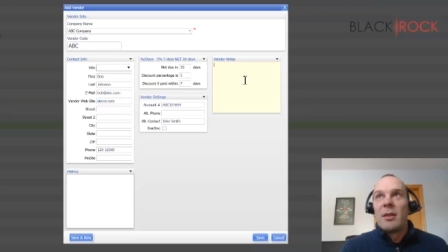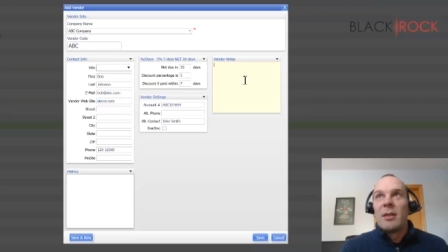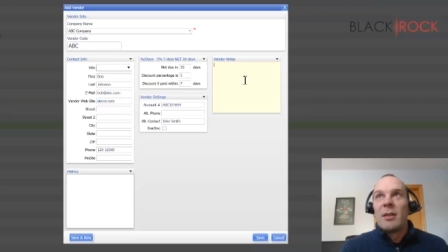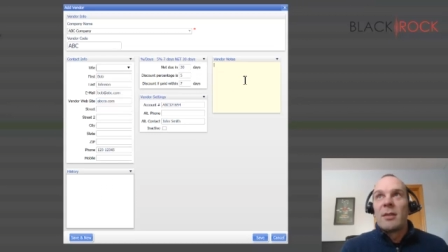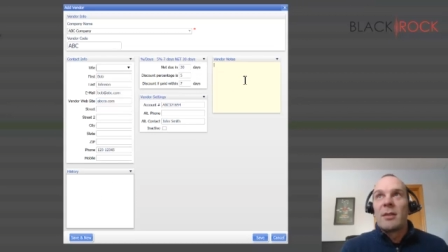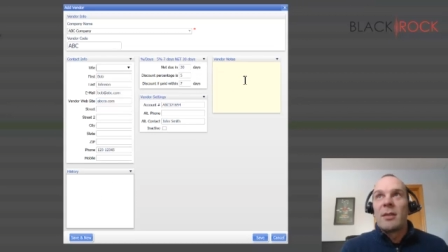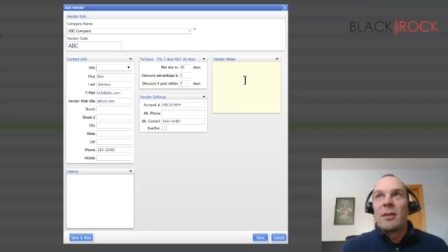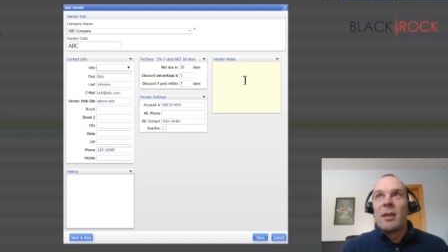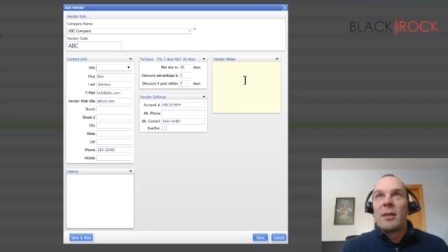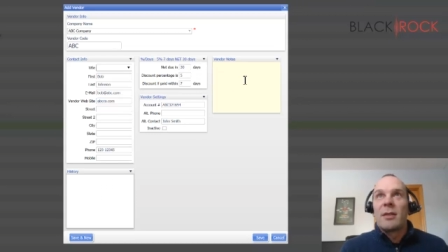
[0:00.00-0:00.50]

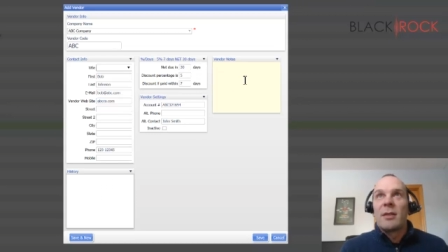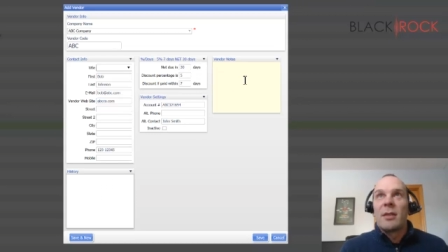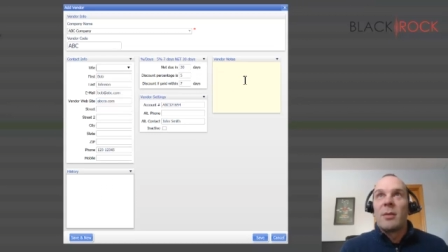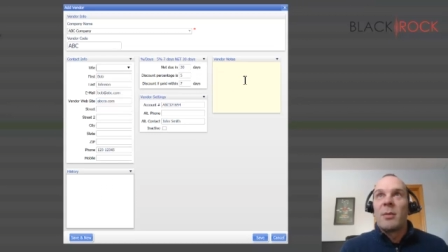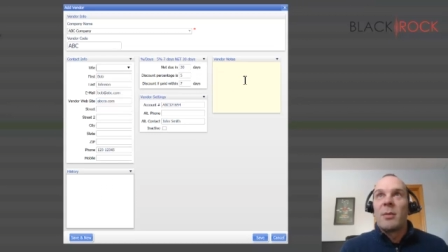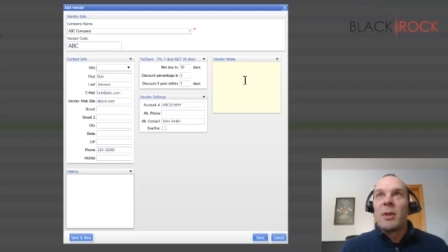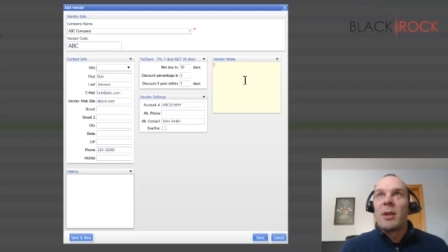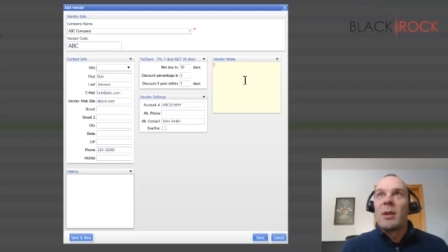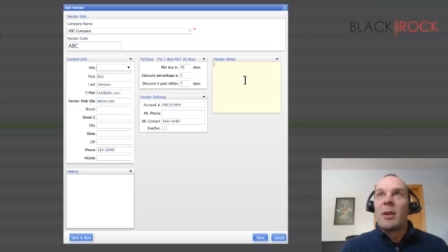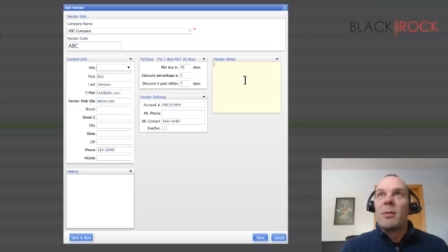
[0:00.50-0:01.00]
say
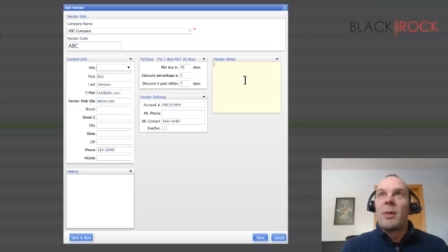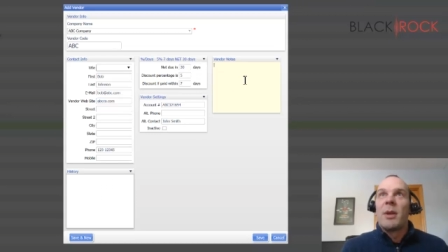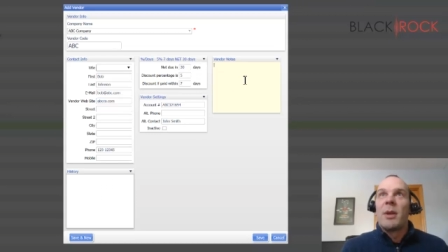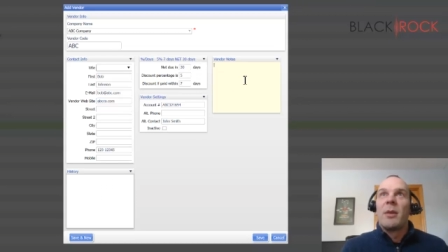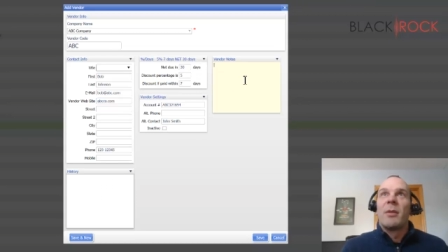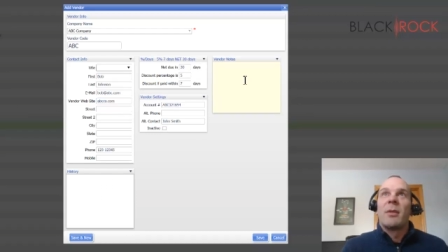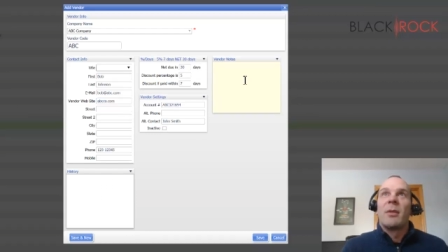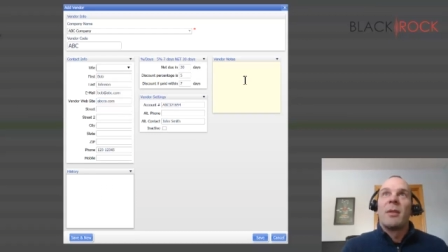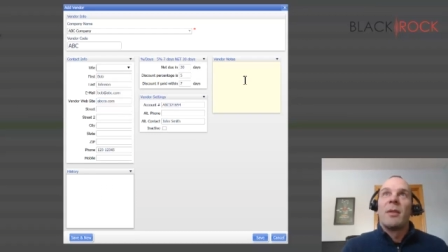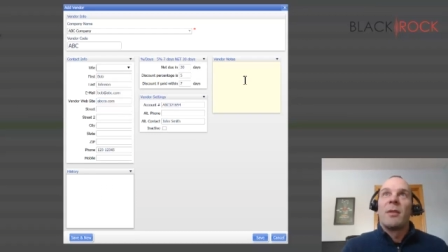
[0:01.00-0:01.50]
something
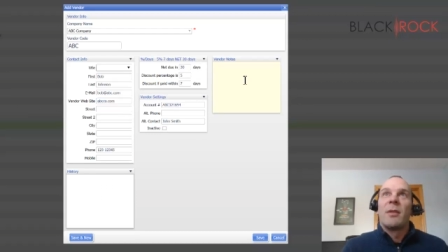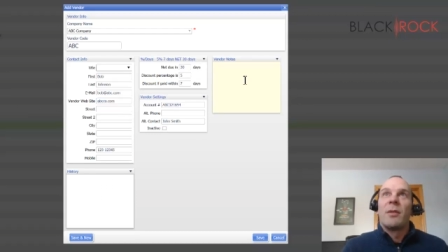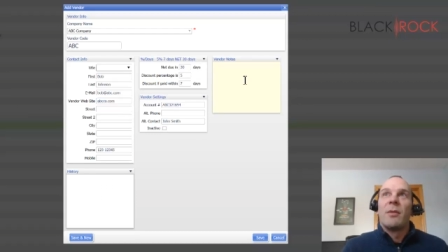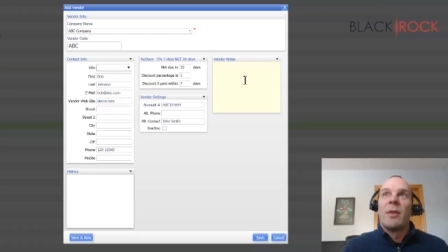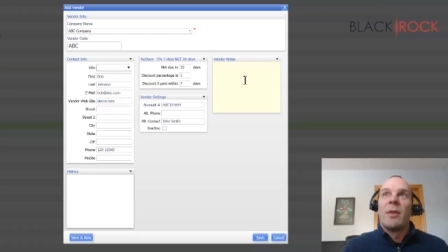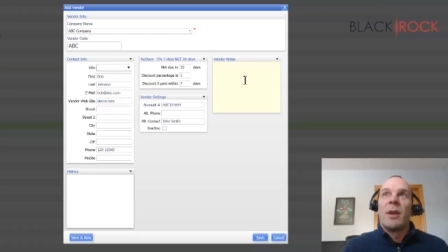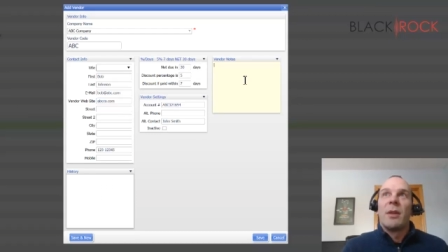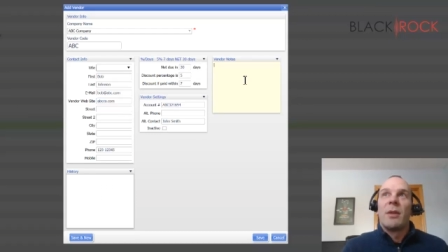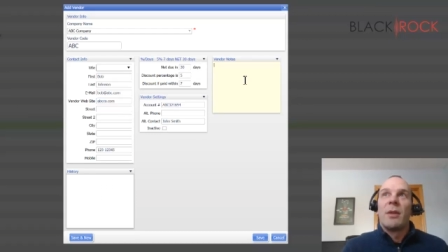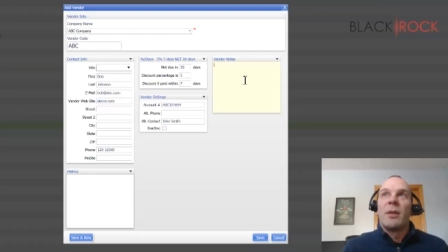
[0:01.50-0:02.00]
about this
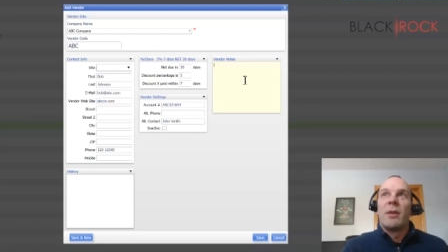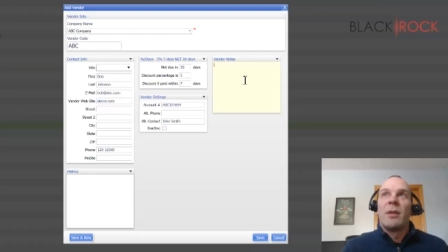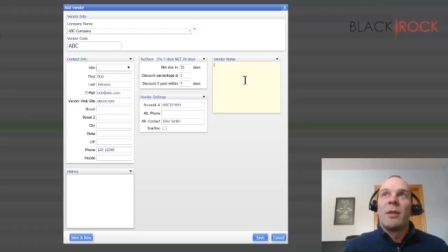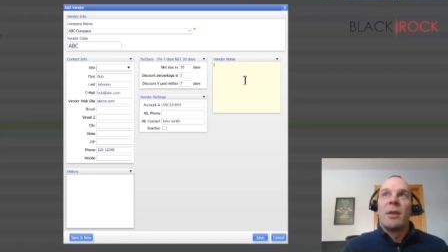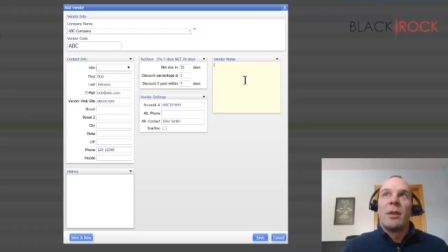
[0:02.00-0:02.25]
vendor